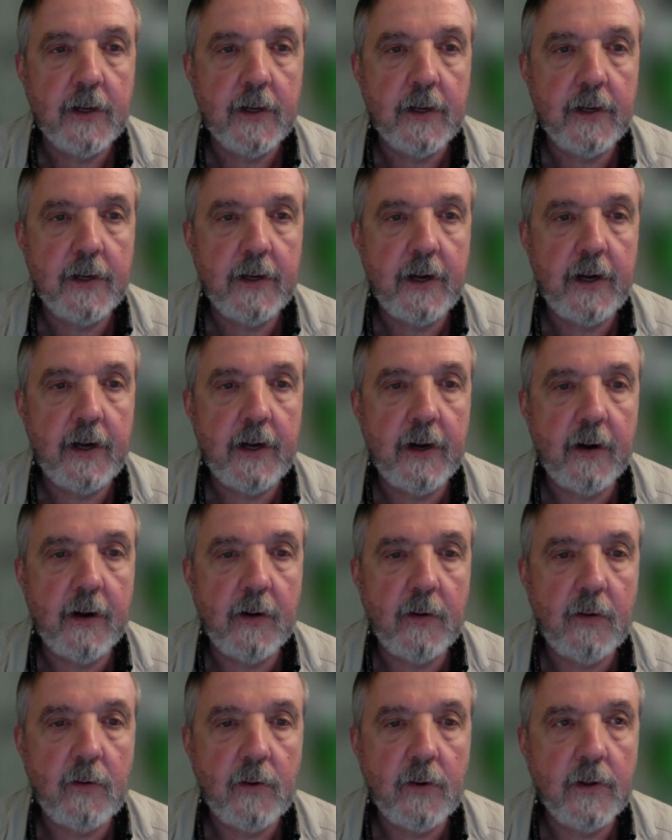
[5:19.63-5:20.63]

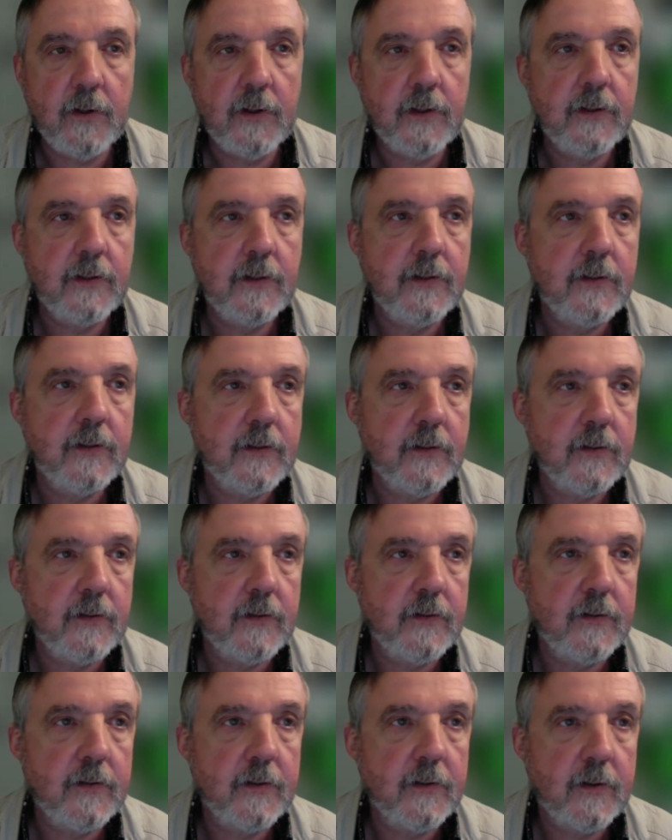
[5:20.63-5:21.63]
Now,
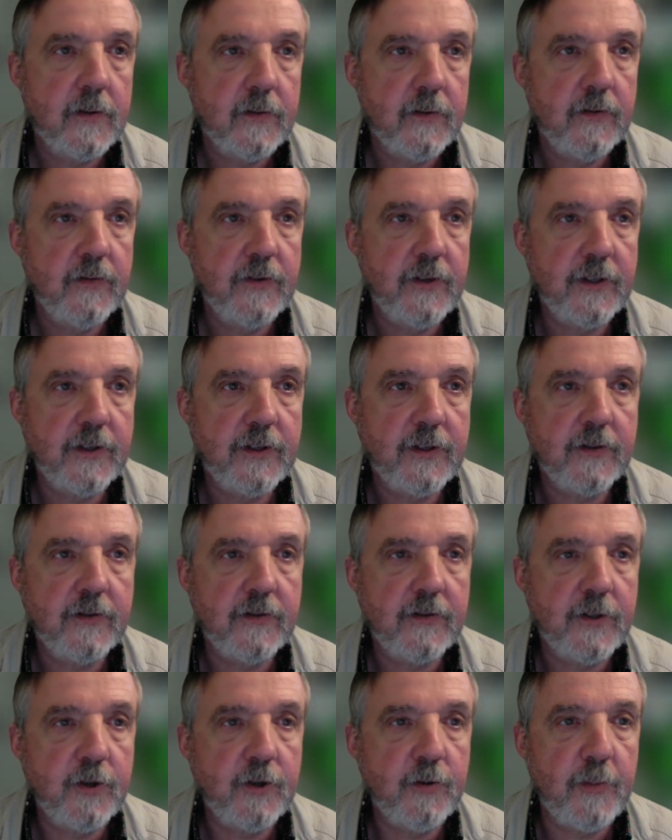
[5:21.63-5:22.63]
we'll just
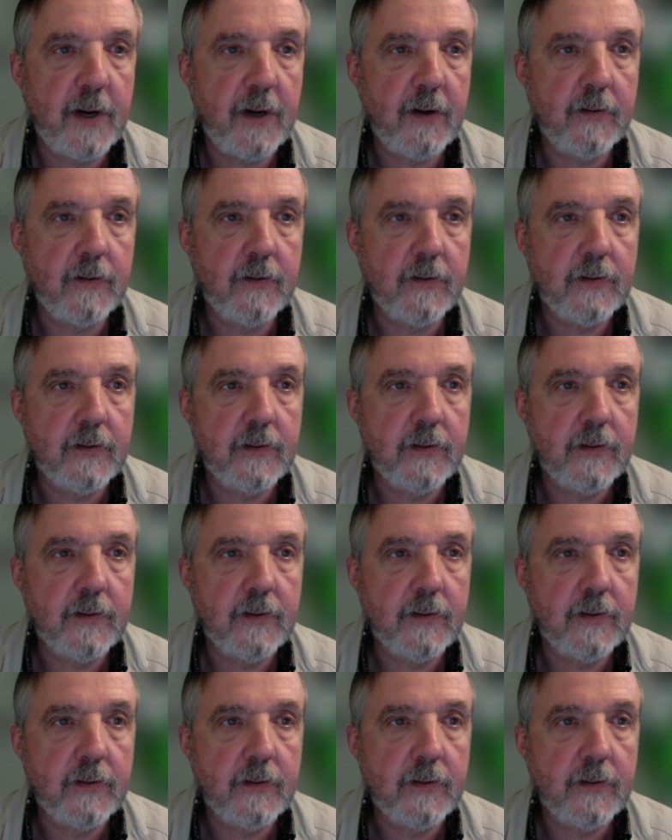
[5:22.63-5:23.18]
zoom out.